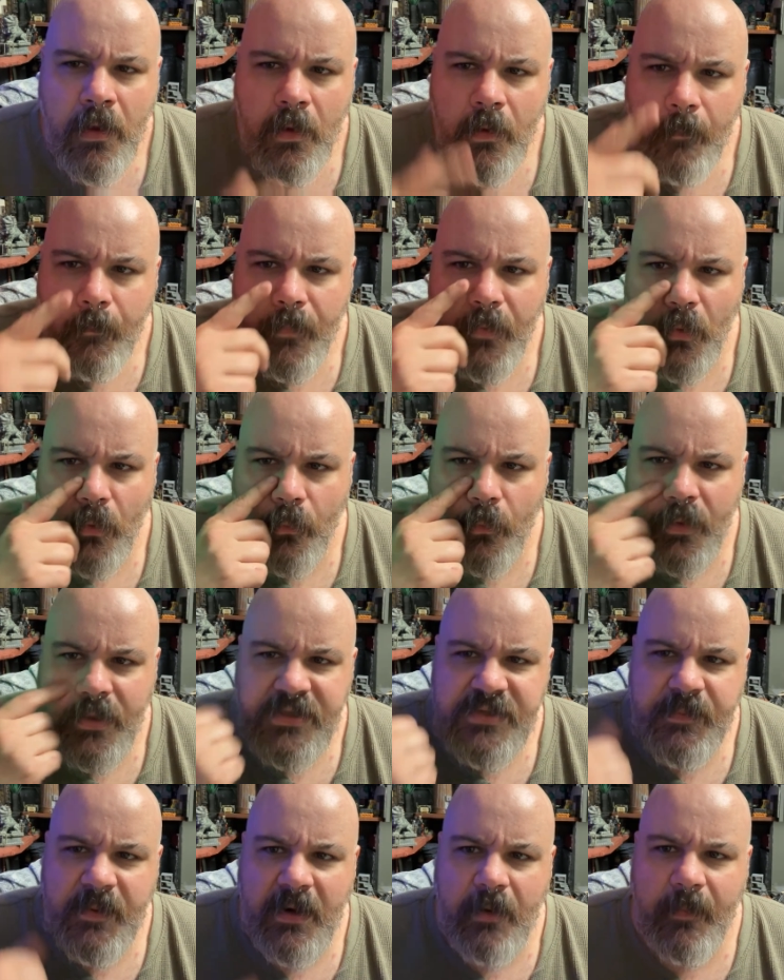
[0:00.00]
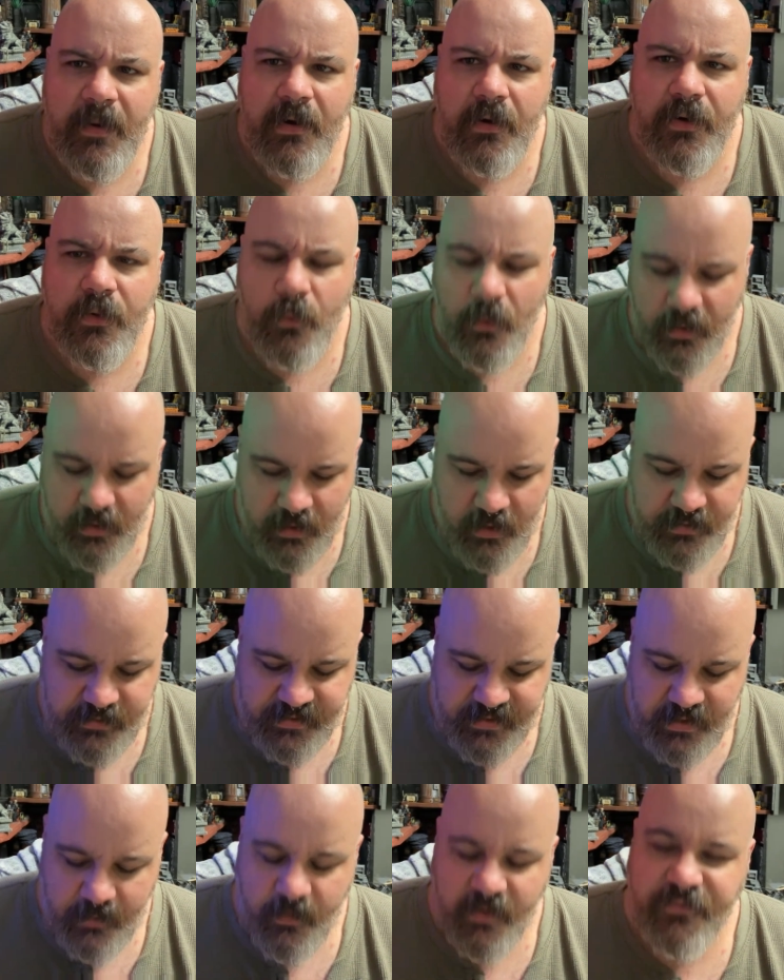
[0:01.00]
Bjorn, what experiment are you working on
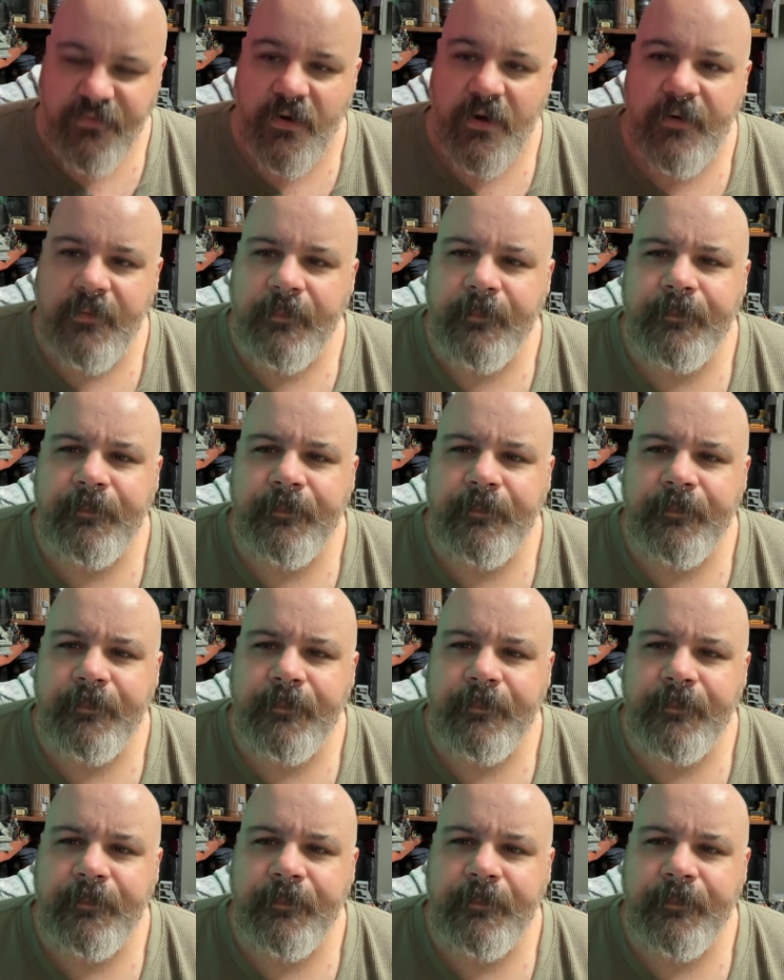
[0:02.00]
today, my friend?